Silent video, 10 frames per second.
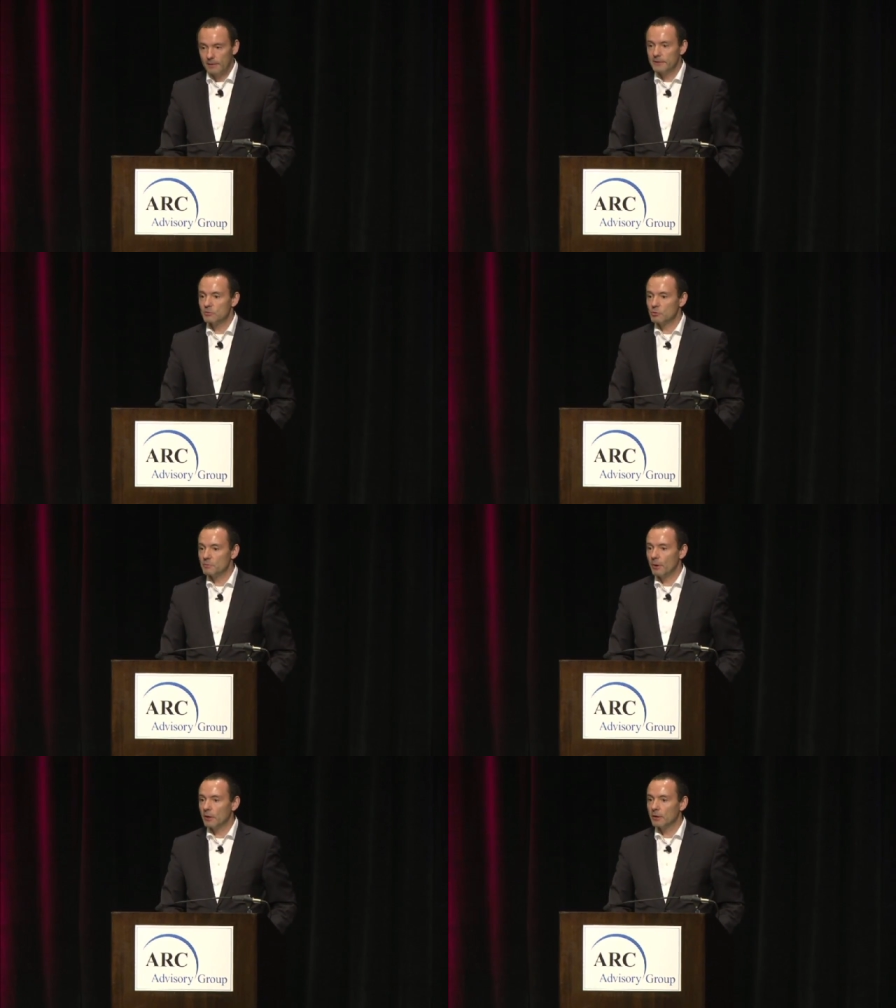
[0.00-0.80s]
and this
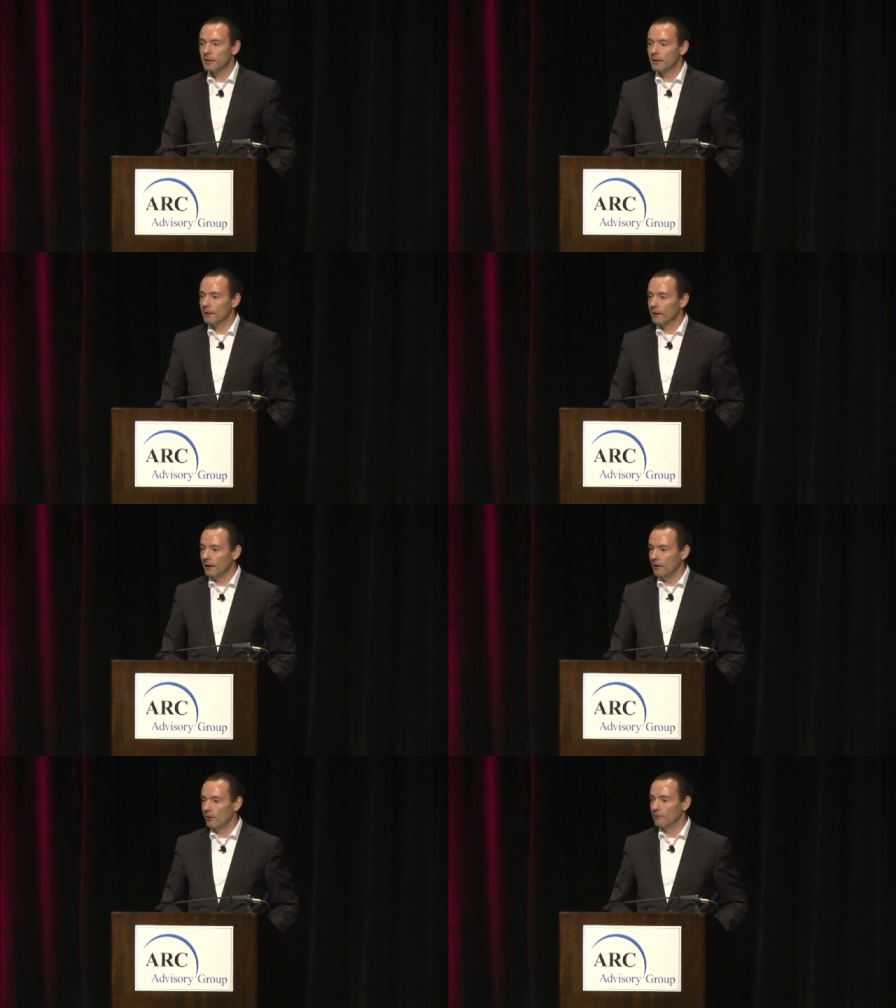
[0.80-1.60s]
was part
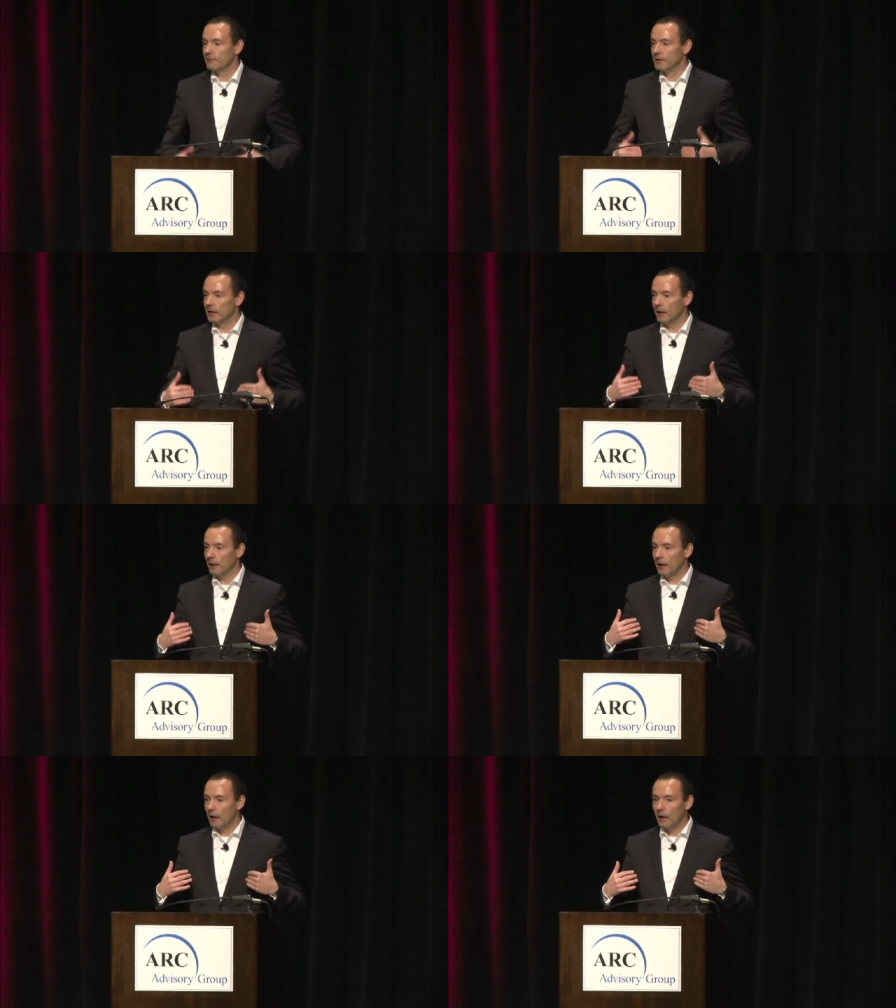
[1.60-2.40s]
of the
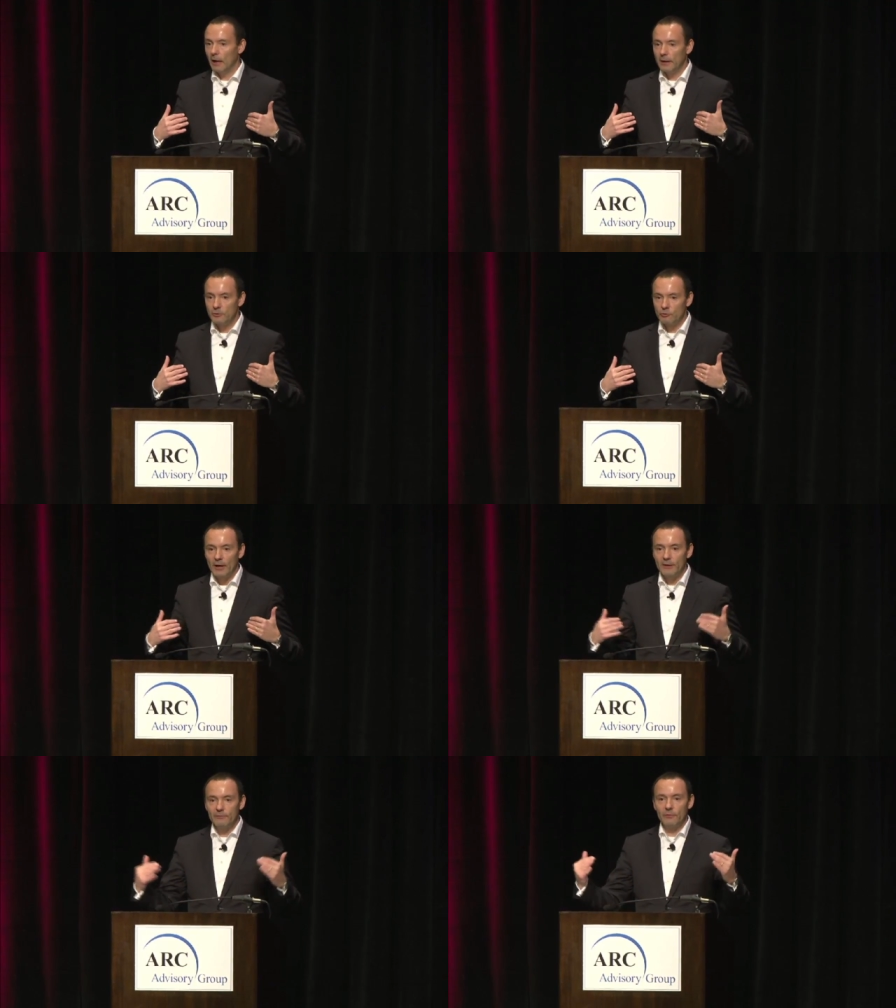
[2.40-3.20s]

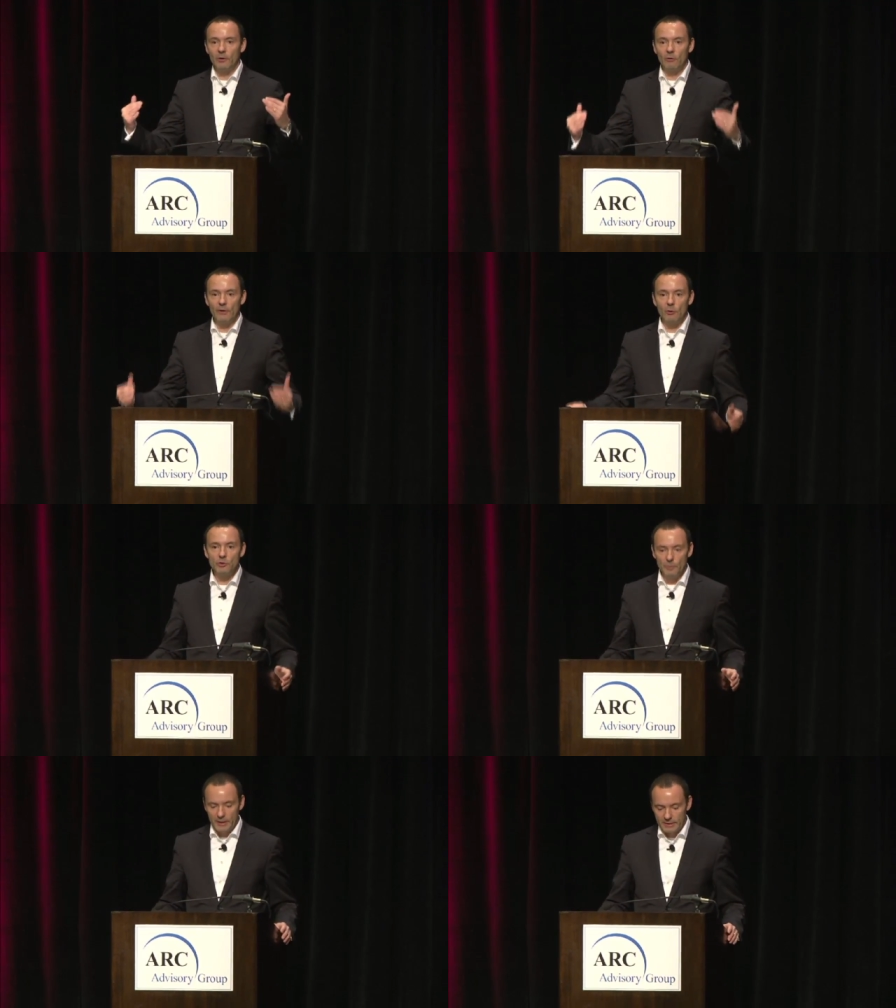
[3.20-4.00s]
drive of
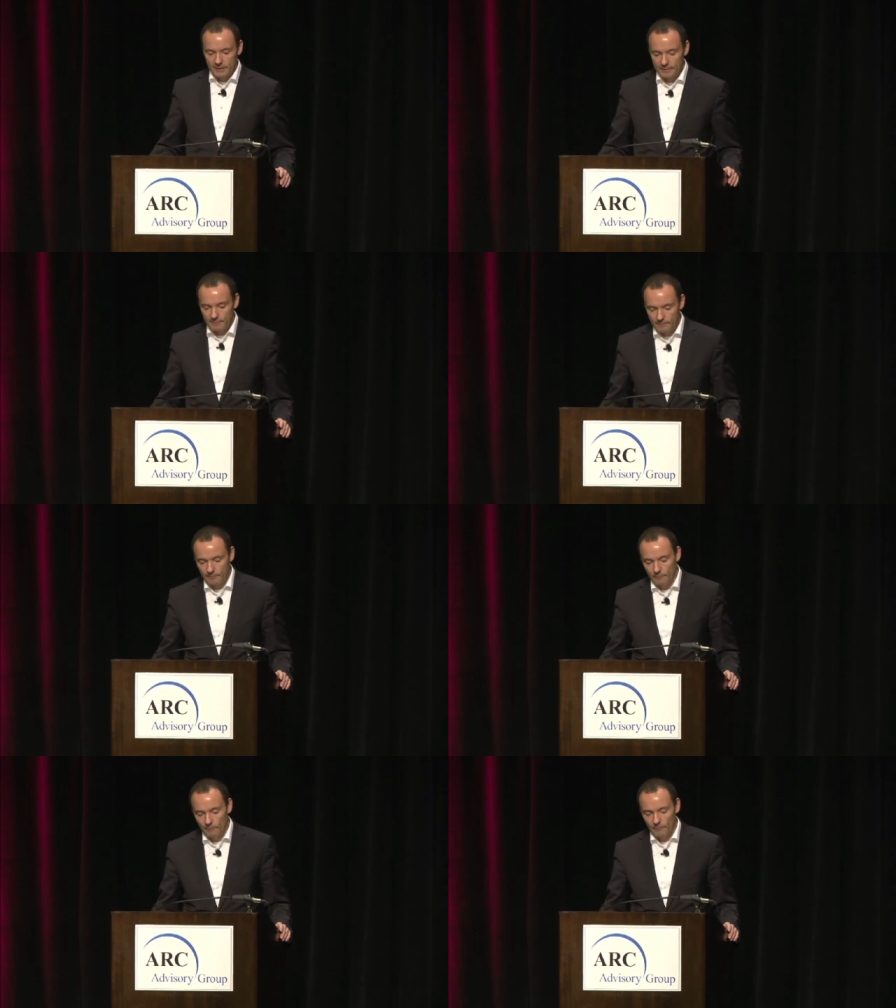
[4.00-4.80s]
automating
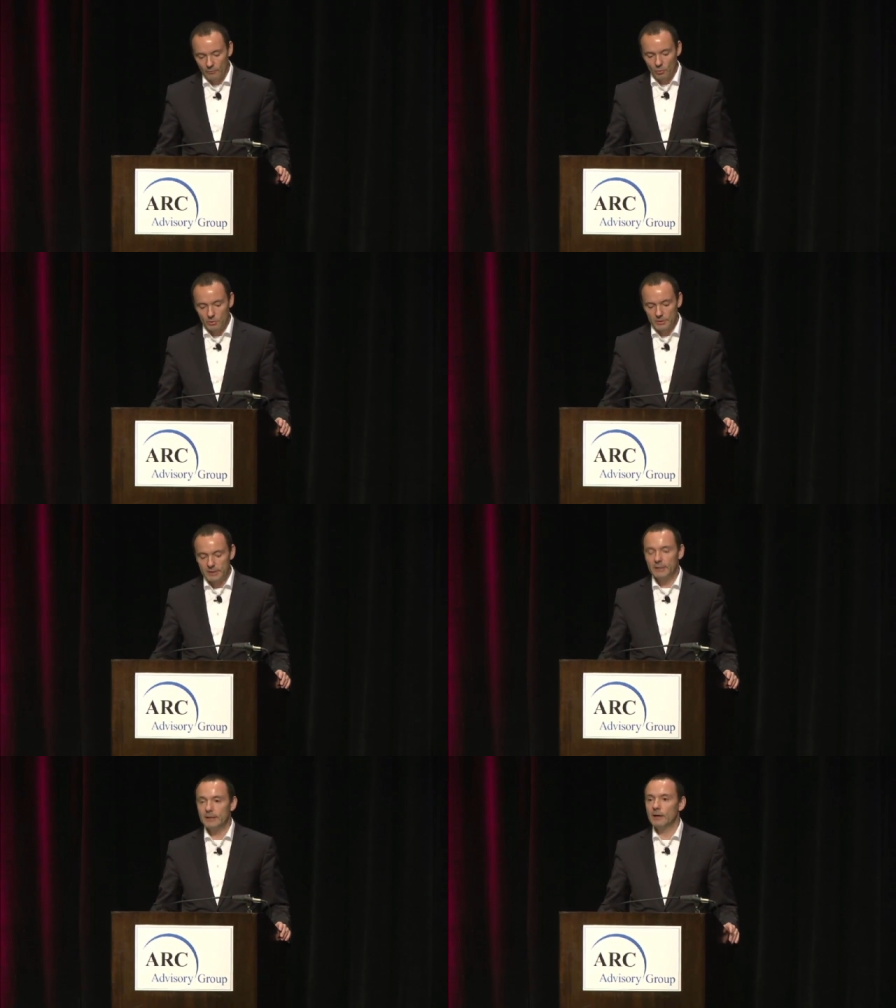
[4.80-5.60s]
them
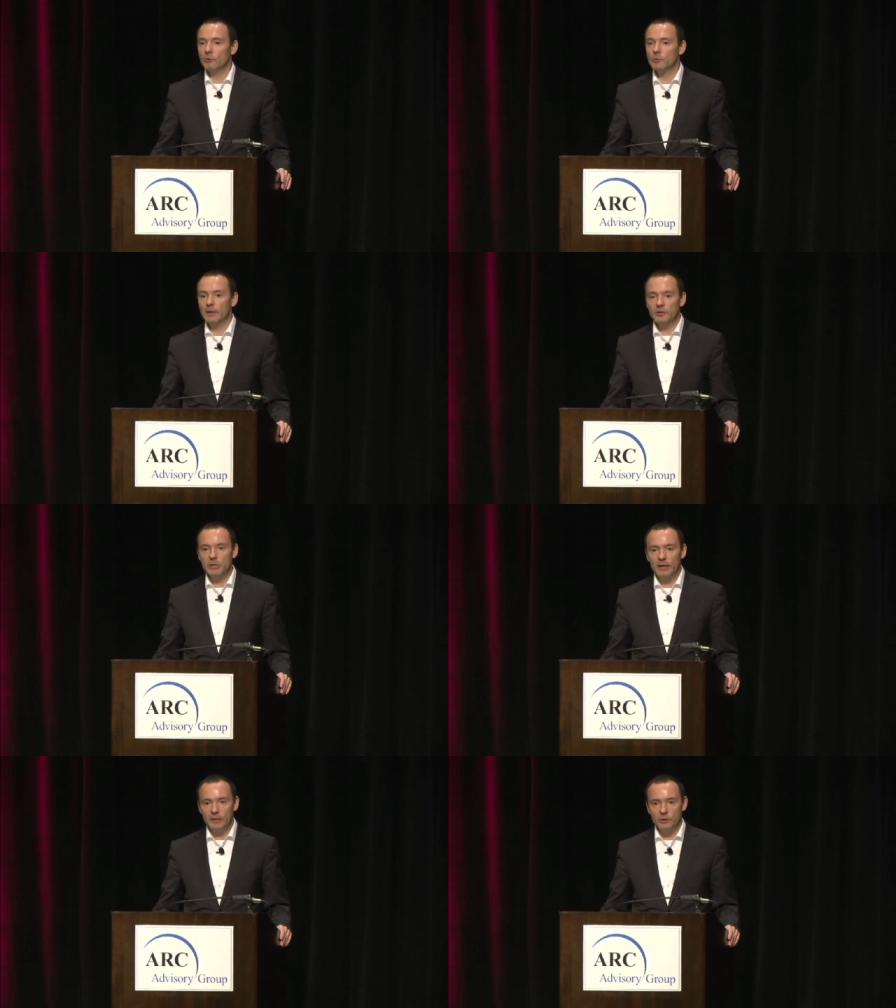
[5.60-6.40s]
forward in the
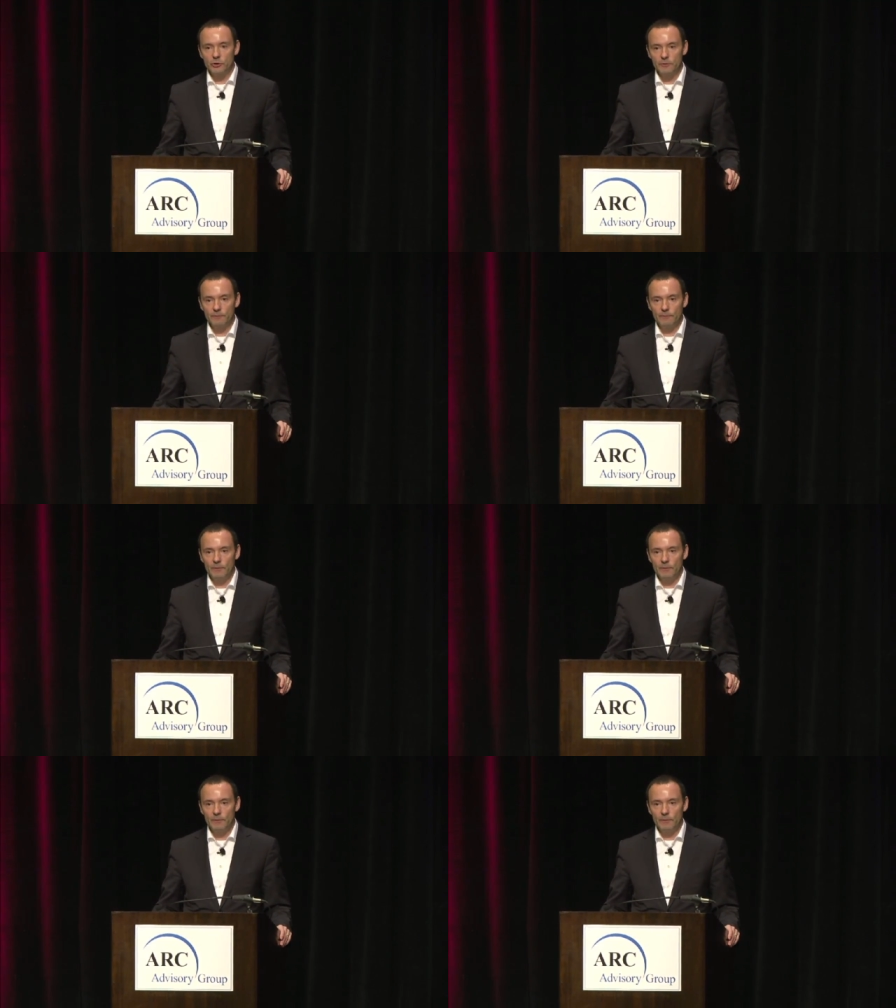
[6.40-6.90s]
automation age.